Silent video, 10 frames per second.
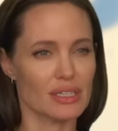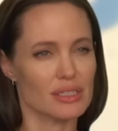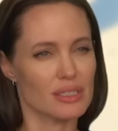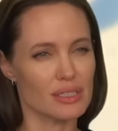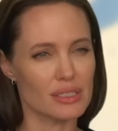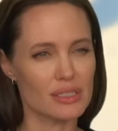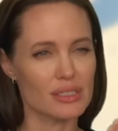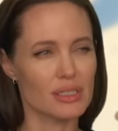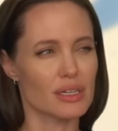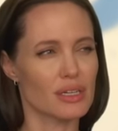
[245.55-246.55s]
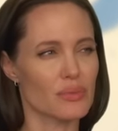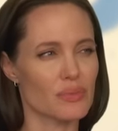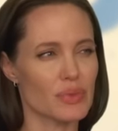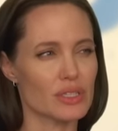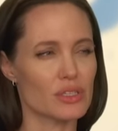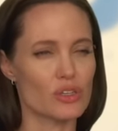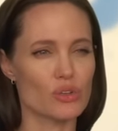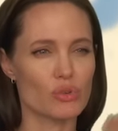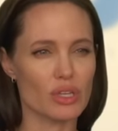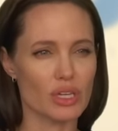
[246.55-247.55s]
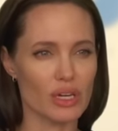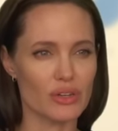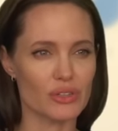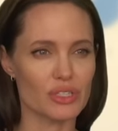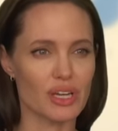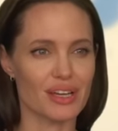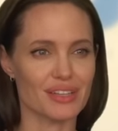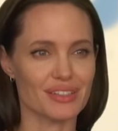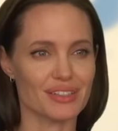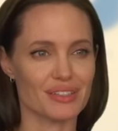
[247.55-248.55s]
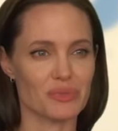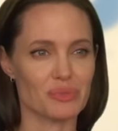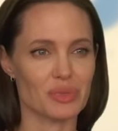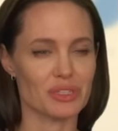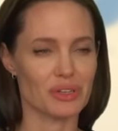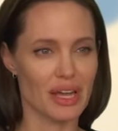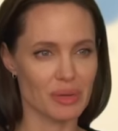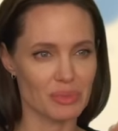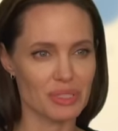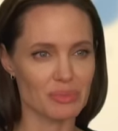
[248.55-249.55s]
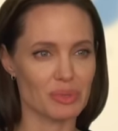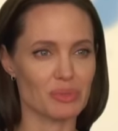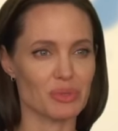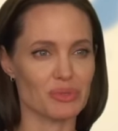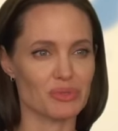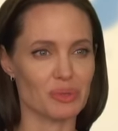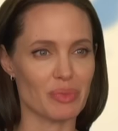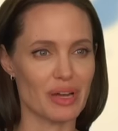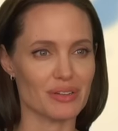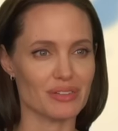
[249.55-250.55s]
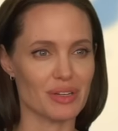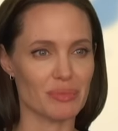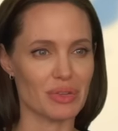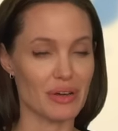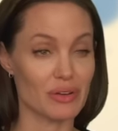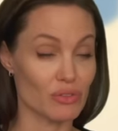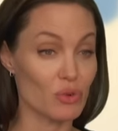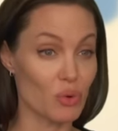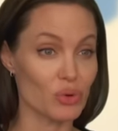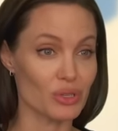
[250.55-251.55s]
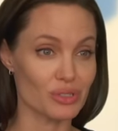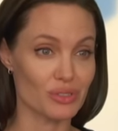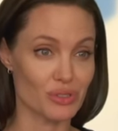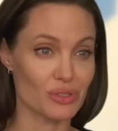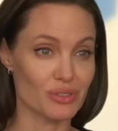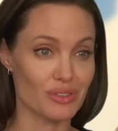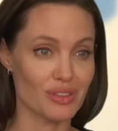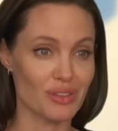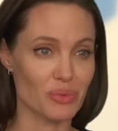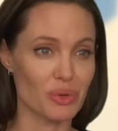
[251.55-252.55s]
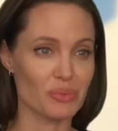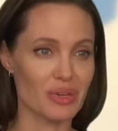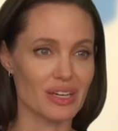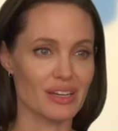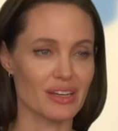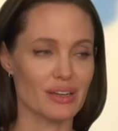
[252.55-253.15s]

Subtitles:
It's a new thing to understand, but there can be something beautiful about it, of course. There will be.